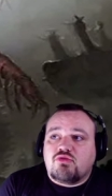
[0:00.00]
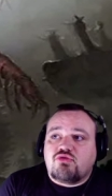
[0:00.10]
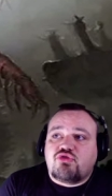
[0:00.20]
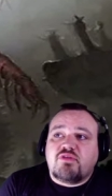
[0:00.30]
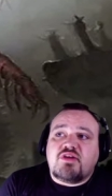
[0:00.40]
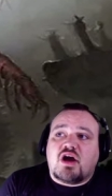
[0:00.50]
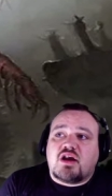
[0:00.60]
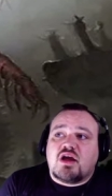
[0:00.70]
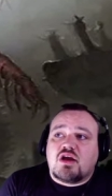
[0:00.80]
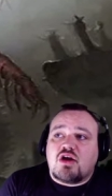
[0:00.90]
Drivnod
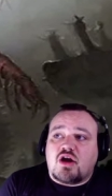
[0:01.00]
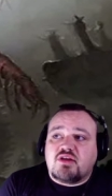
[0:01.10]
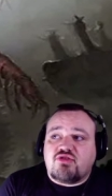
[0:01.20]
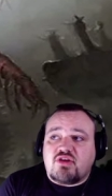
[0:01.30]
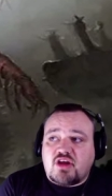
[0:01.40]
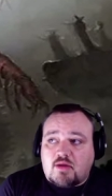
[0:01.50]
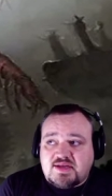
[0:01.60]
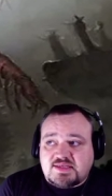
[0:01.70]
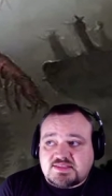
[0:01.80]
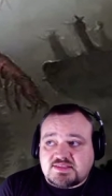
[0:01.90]
Carnage
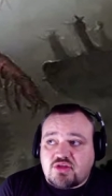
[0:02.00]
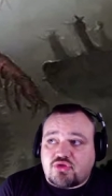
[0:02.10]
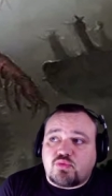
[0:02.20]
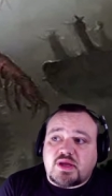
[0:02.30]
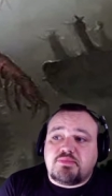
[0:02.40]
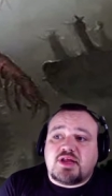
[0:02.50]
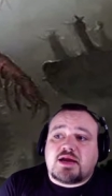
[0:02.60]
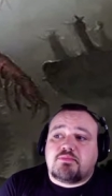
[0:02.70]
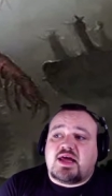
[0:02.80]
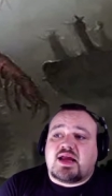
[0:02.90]
Dominus is a 3 black
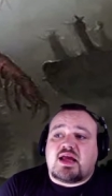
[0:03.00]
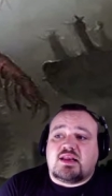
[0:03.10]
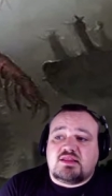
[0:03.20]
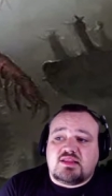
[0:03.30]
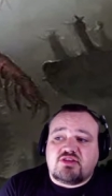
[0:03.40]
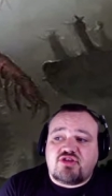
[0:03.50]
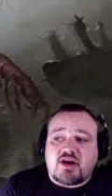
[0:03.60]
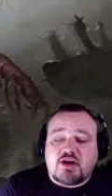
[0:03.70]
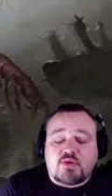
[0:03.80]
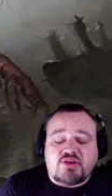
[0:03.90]
legendary
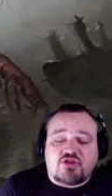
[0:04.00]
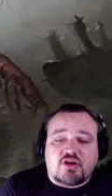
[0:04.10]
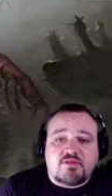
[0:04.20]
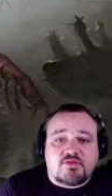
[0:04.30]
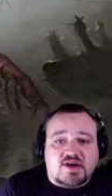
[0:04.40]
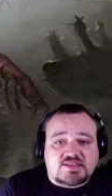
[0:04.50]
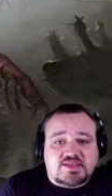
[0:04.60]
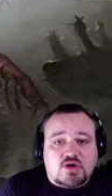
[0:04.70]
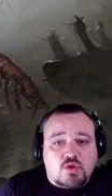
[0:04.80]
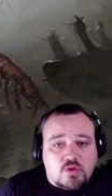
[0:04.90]
creature Phyrexian
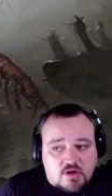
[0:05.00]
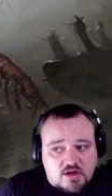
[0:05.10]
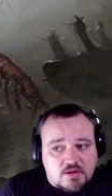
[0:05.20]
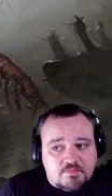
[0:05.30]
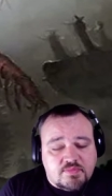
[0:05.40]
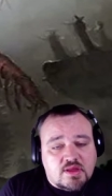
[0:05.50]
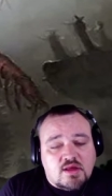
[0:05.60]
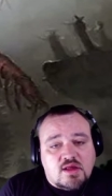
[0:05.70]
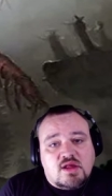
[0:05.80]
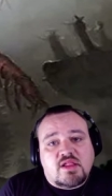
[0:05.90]
horror
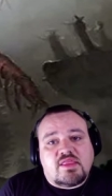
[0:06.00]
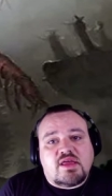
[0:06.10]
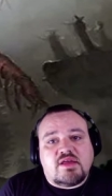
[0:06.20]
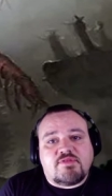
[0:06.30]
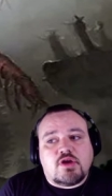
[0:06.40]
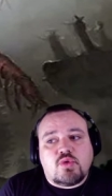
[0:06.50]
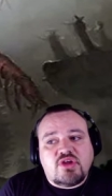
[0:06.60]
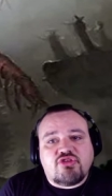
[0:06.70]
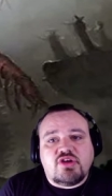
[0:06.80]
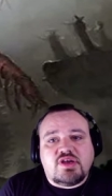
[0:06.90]
that if a
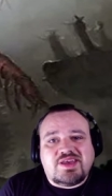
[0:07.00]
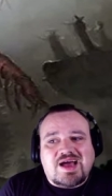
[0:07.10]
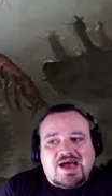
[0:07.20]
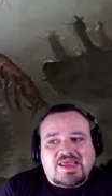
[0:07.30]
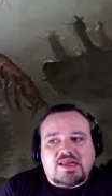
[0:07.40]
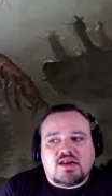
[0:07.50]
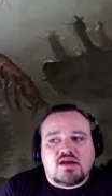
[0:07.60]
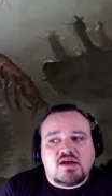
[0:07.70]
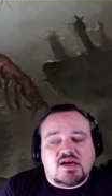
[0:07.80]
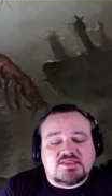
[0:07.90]
creature dying
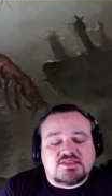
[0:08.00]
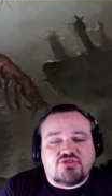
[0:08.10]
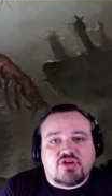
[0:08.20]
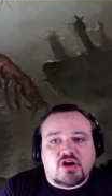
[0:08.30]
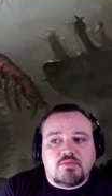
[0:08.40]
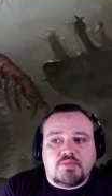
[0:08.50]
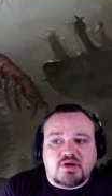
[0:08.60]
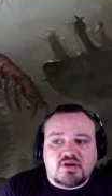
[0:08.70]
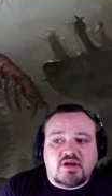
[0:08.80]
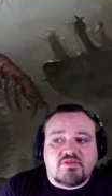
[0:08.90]
causes the triggered
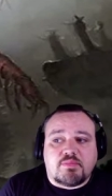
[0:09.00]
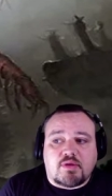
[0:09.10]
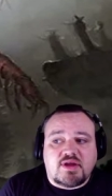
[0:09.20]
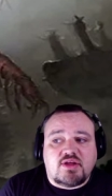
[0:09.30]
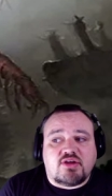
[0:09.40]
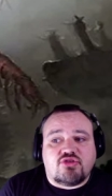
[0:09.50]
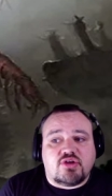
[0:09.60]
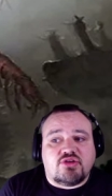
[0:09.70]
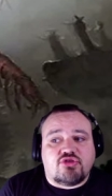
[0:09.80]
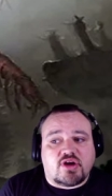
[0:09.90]
ability of a permanent you control to
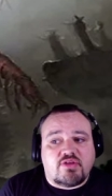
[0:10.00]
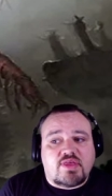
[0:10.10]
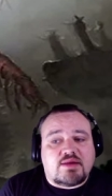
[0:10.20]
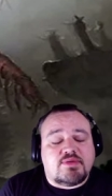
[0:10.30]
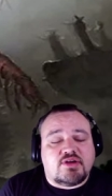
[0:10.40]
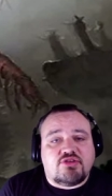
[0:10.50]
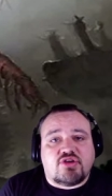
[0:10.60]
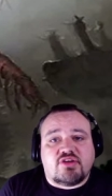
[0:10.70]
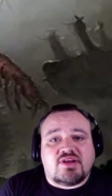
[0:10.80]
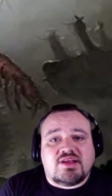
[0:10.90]
trigger, that ability
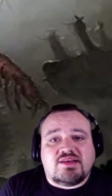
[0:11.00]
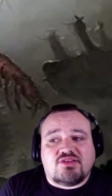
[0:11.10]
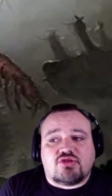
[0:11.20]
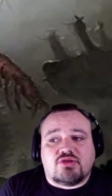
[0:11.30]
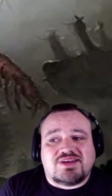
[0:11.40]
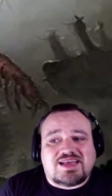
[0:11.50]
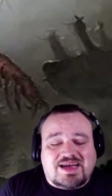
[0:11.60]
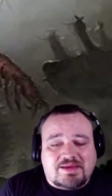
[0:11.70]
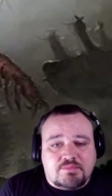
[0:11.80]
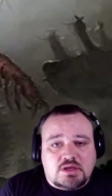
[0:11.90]
triggers an additional time.